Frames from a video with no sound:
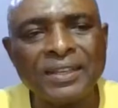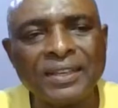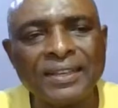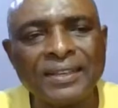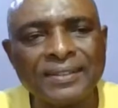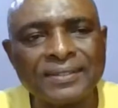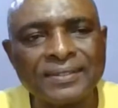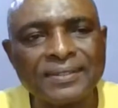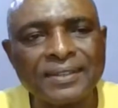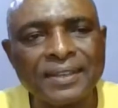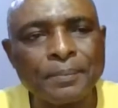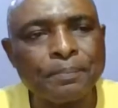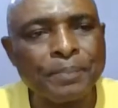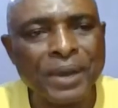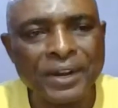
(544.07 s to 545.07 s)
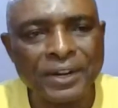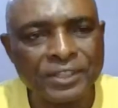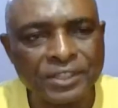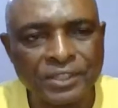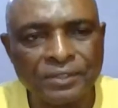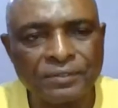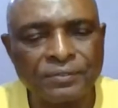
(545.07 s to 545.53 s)
is
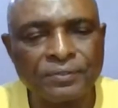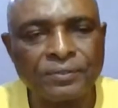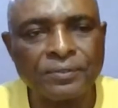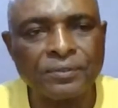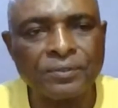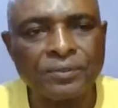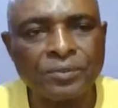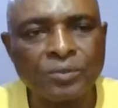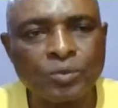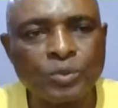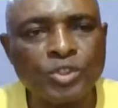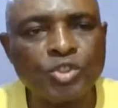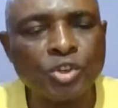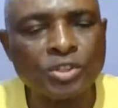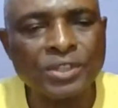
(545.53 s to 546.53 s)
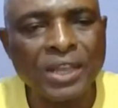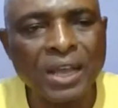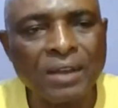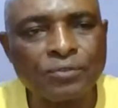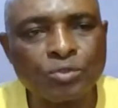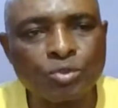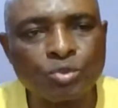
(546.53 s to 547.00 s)
imperative. We just
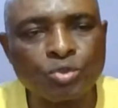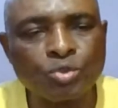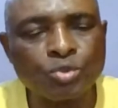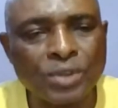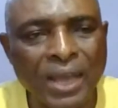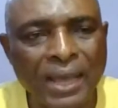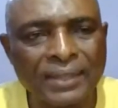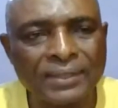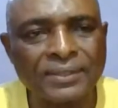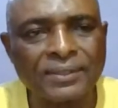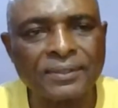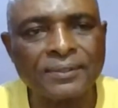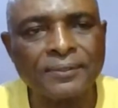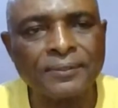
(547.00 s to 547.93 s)
have to do that.